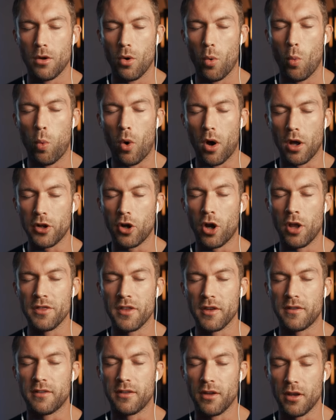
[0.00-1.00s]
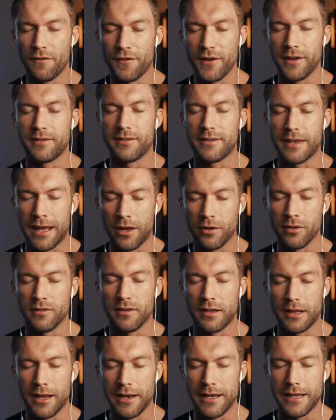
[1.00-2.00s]
what on the surface
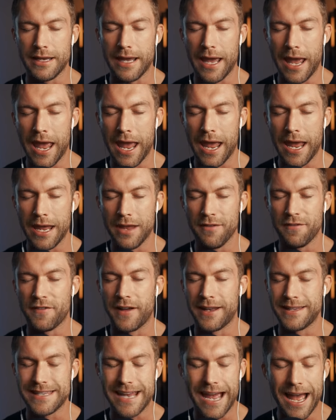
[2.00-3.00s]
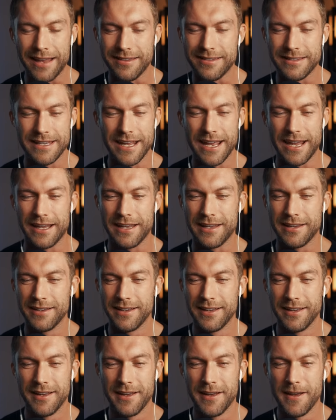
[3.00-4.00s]
sounds like a fantastic,
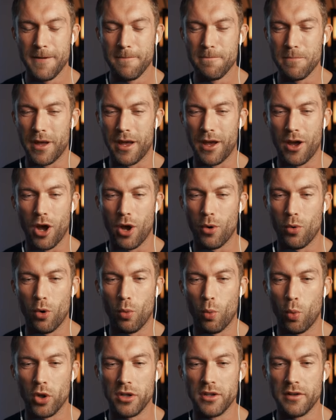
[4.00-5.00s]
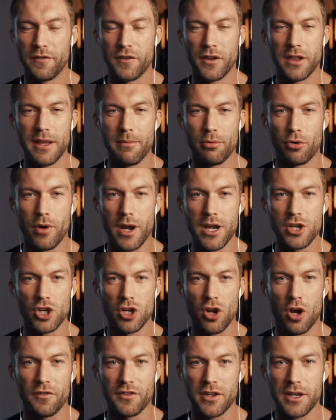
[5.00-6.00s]
uh, wonderful
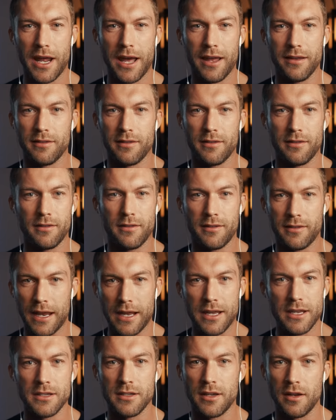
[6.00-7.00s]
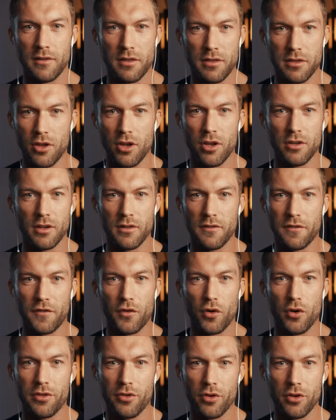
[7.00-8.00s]
liberation often has second and third and
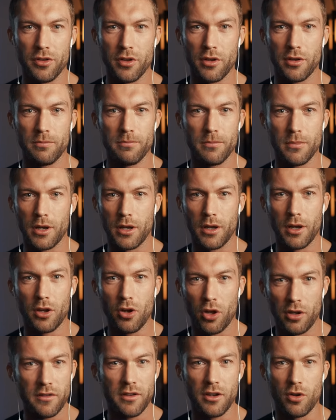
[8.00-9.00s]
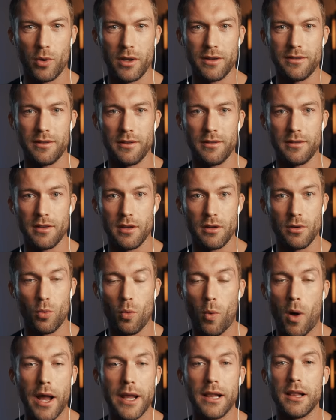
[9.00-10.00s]
fourth order uh, consequences that are
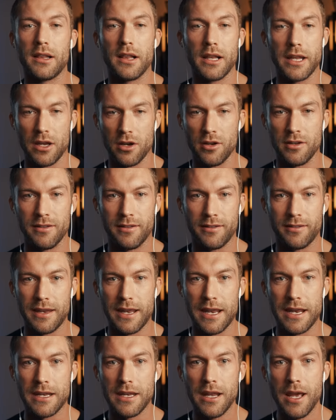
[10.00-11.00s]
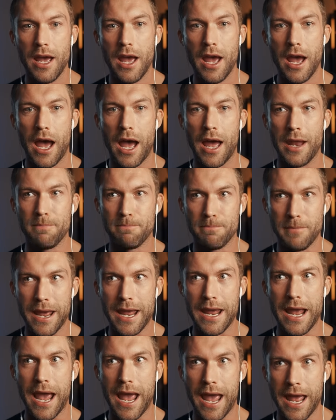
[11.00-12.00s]
wildly unseen and
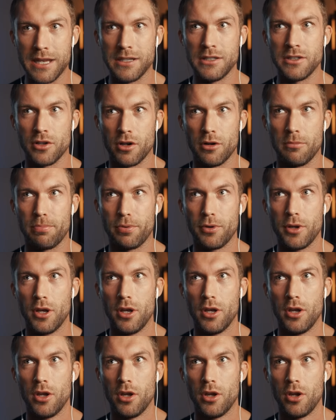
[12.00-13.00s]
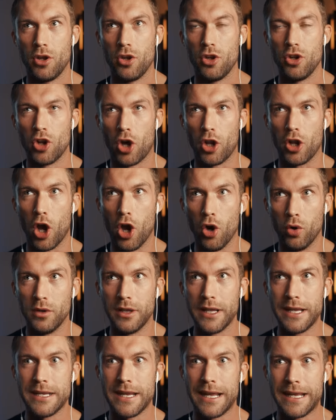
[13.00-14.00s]
may end up not
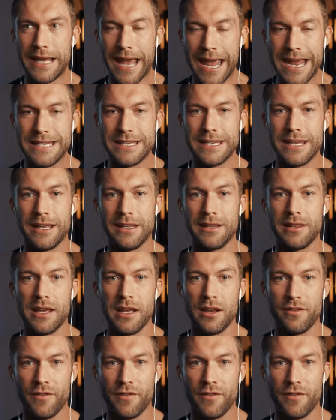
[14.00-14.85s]
only negating the